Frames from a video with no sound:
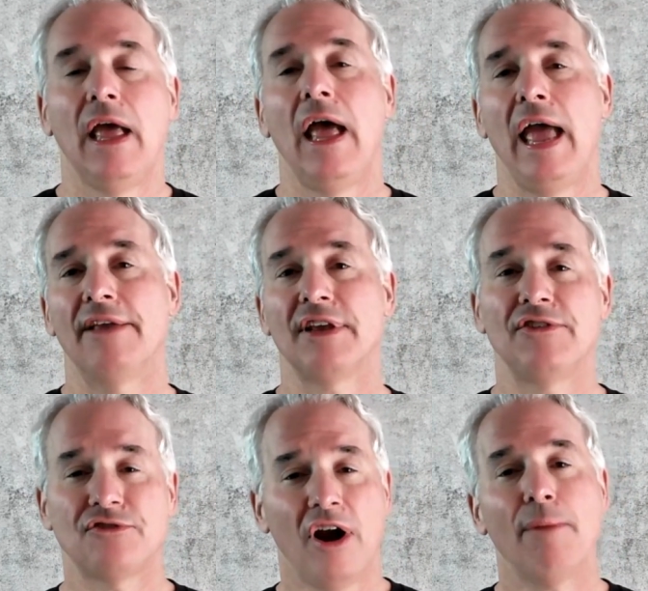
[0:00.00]
As I
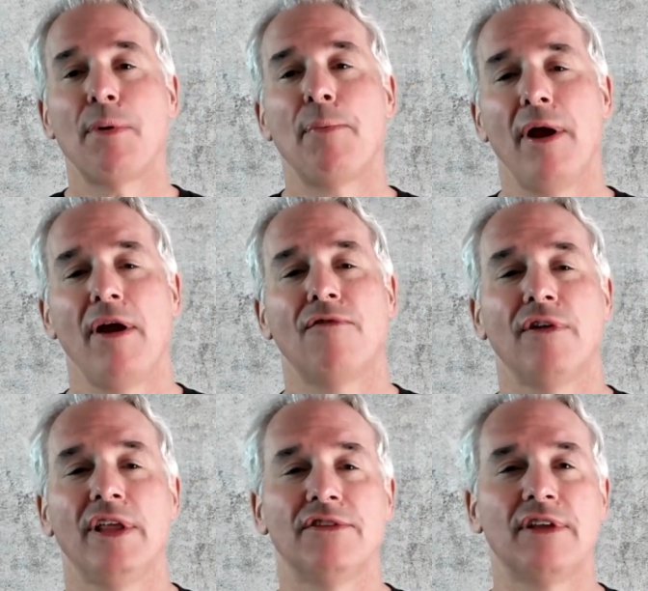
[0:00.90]
started preparing for
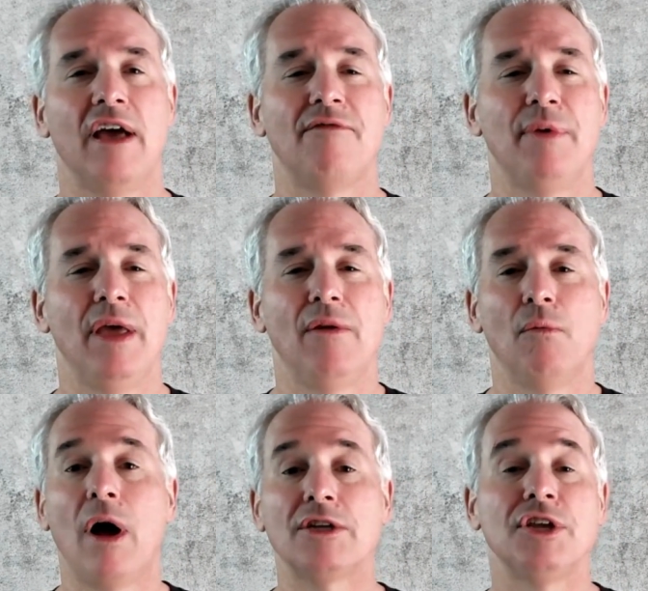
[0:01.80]
this, I've been
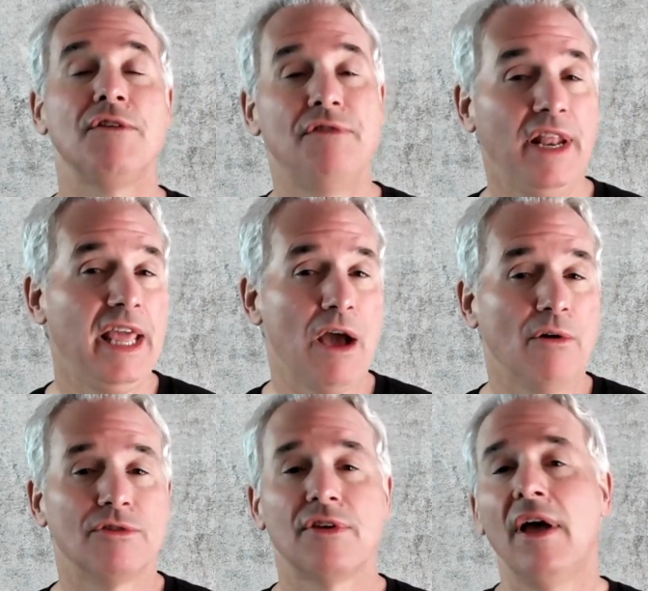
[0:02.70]
watching
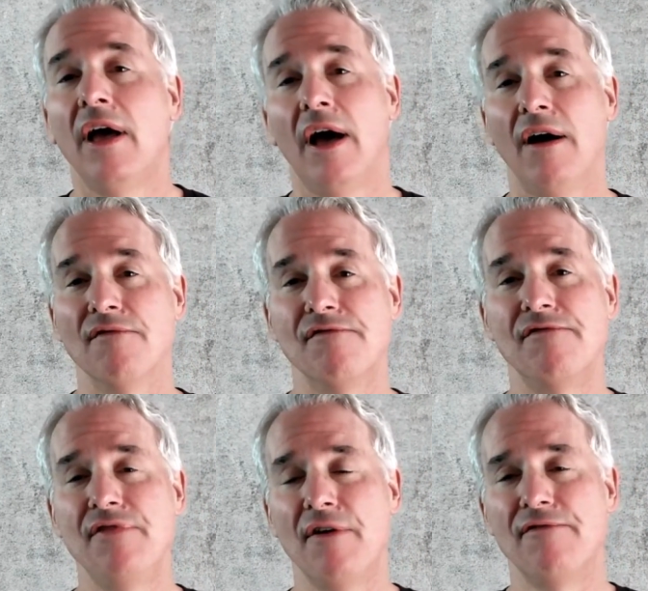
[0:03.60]
videos
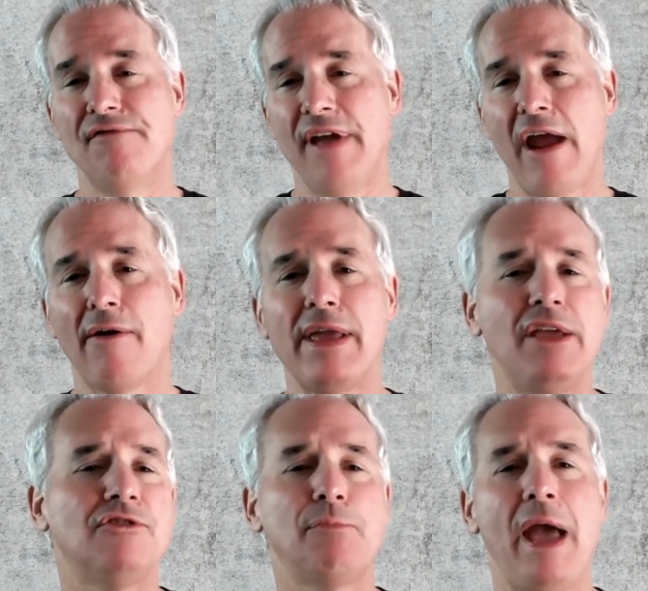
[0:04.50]
of the varying
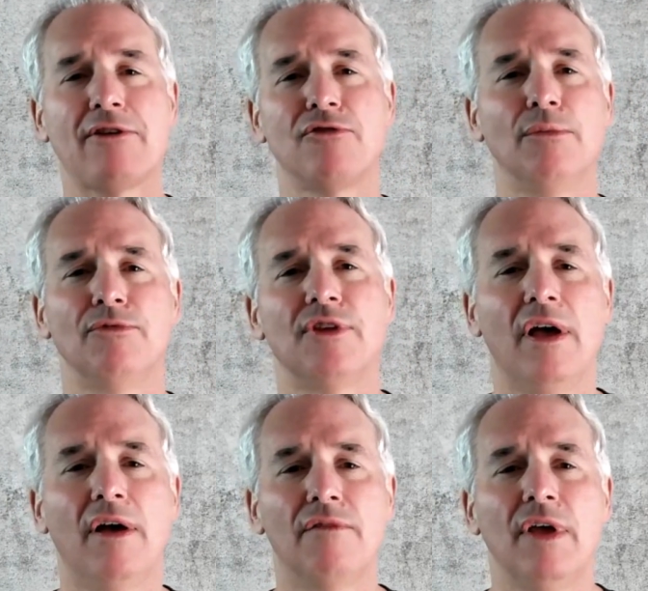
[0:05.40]
spectrums
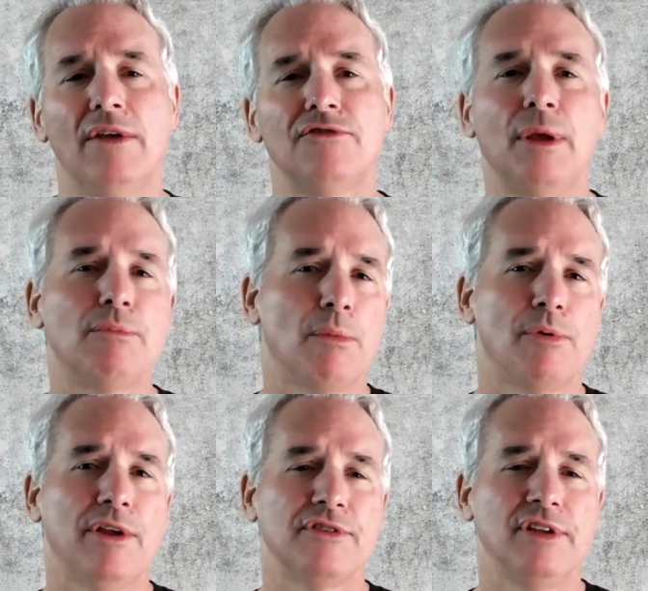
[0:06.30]
of symptom
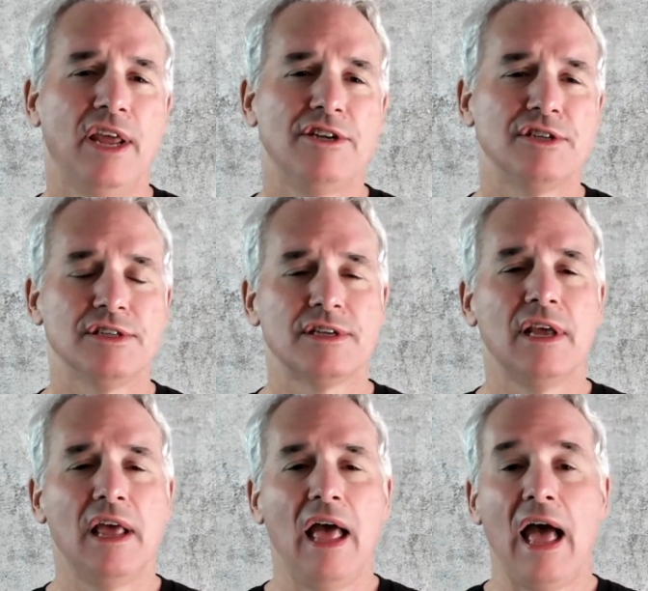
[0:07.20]
presentations.
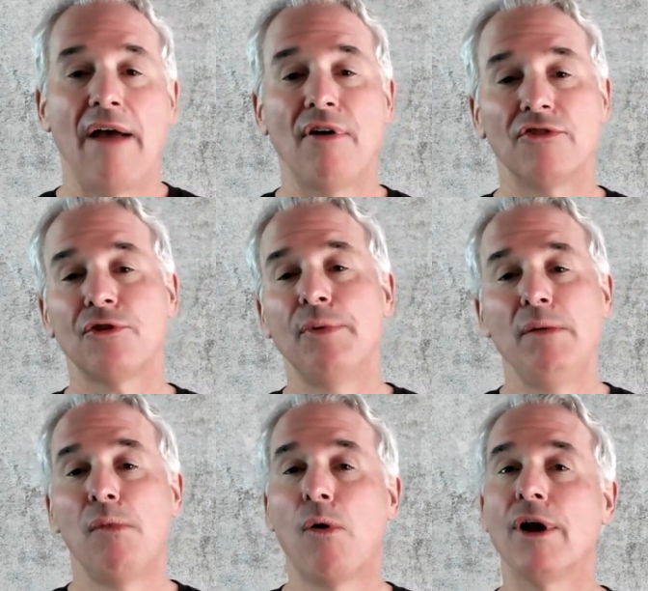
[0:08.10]
I've also been
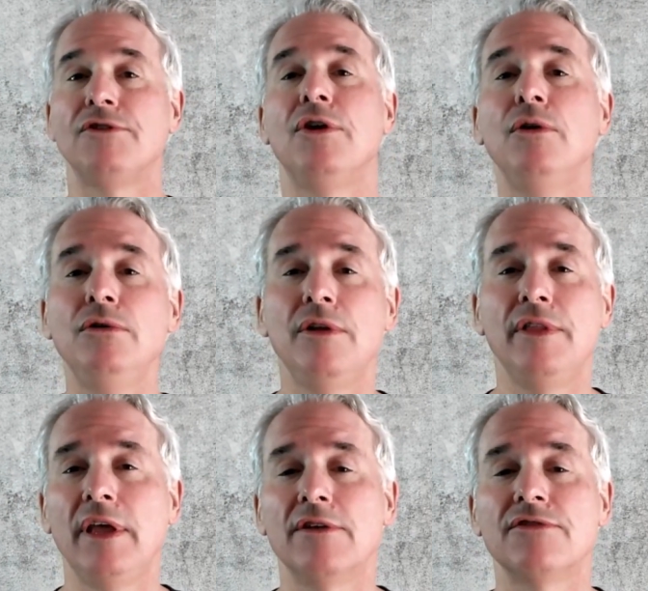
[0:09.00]
more attuned to
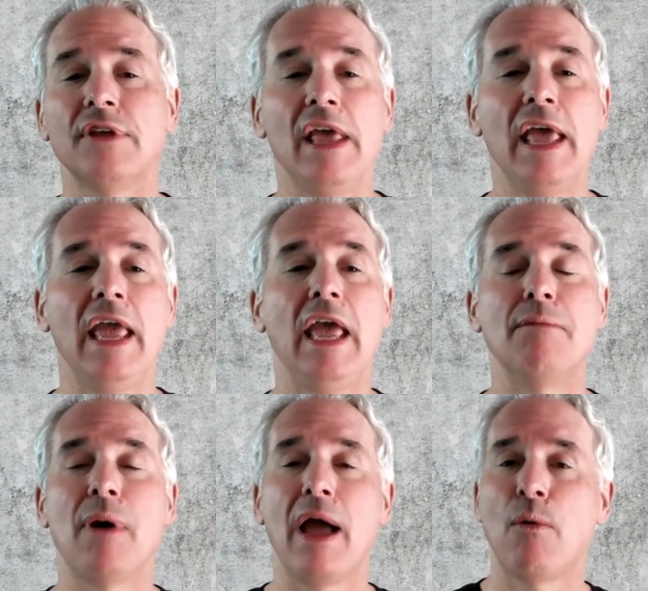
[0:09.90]
this in
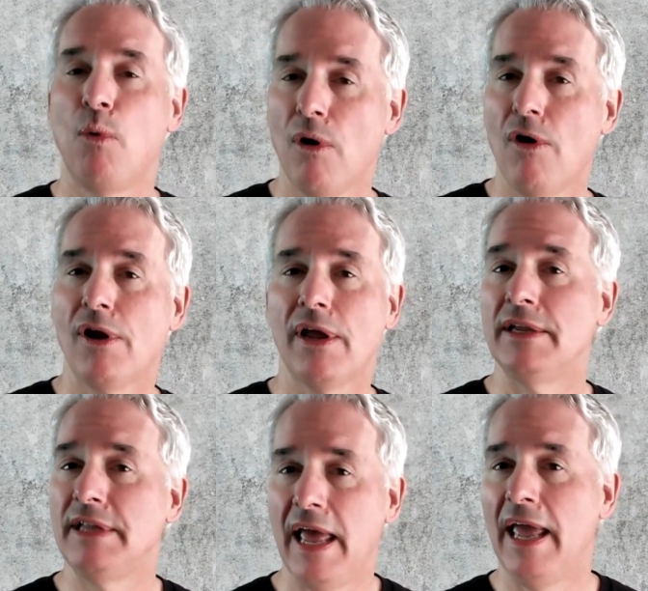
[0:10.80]
my work
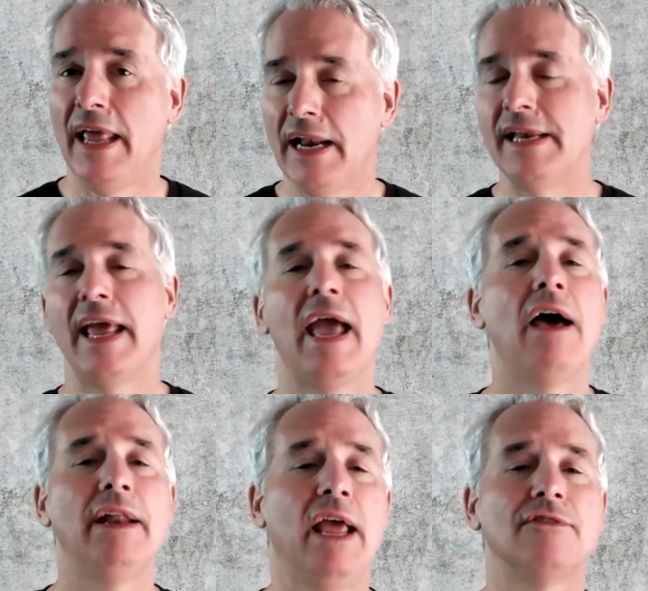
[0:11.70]
day in and day
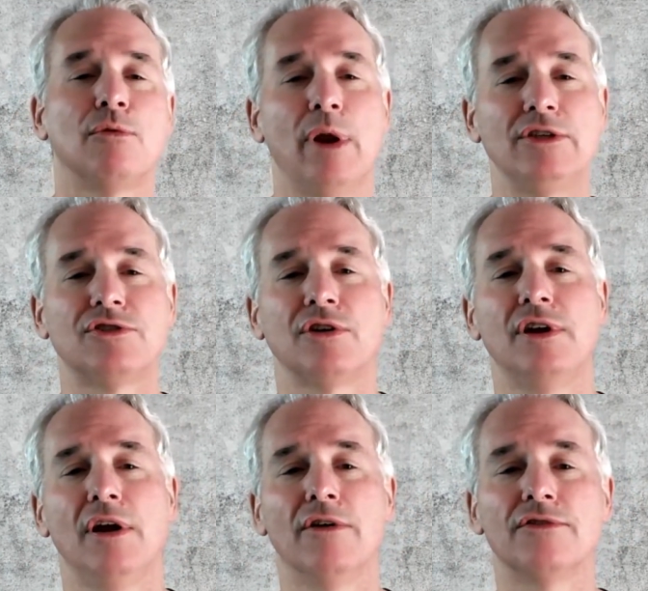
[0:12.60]
out as a registered
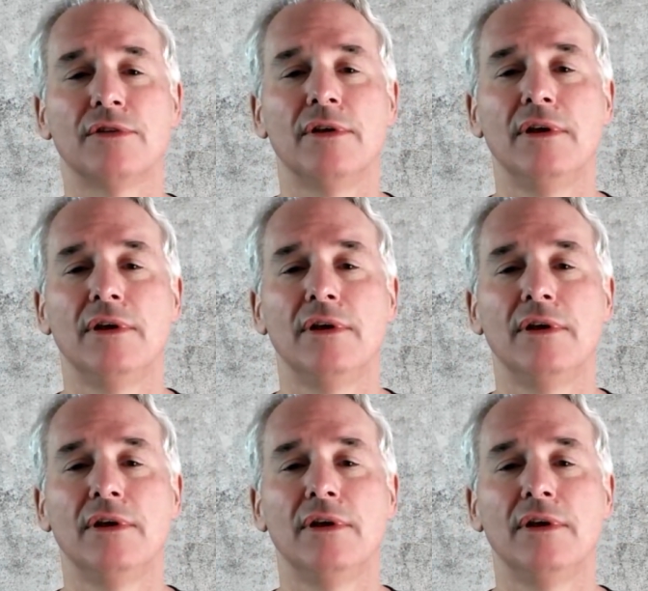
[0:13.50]
nurse.